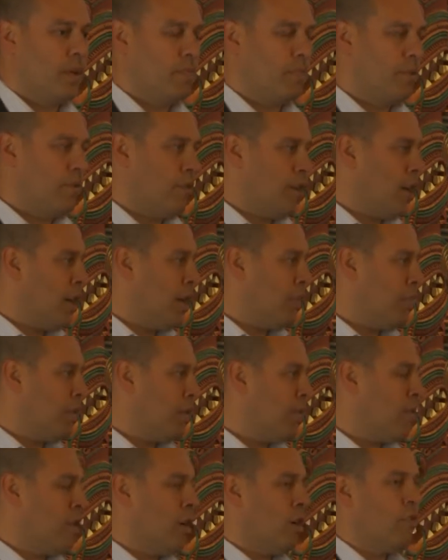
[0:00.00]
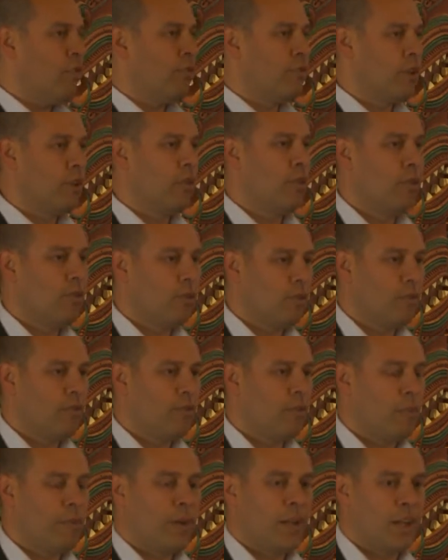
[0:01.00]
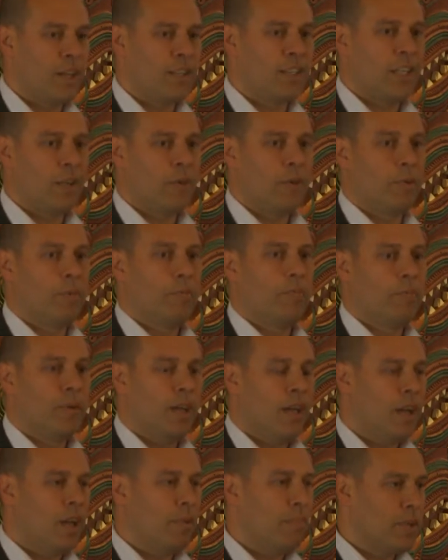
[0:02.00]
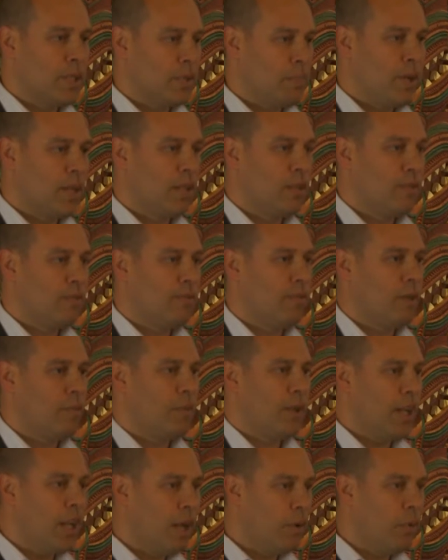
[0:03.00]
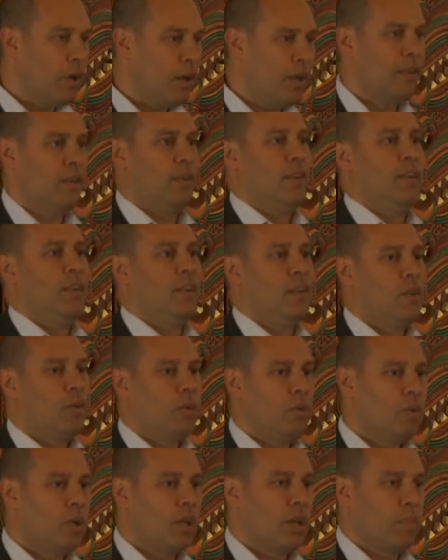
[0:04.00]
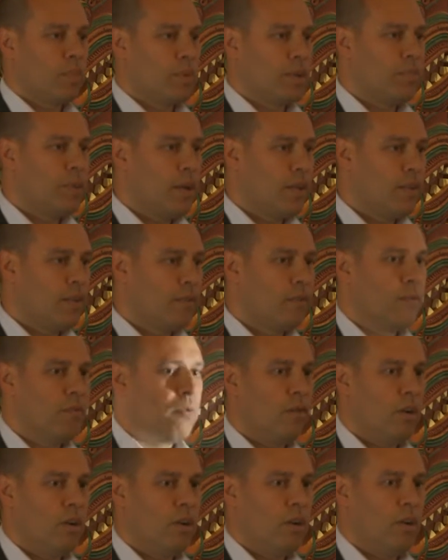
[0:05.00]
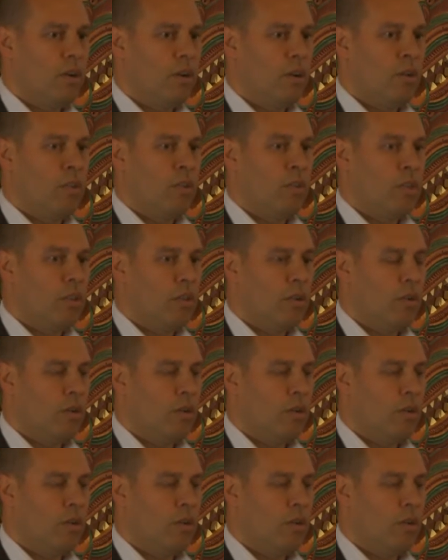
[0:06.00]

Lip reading: Provide a bit of an overview from a Ngāti Awa perspective, from an iwi Rūnanga perspective on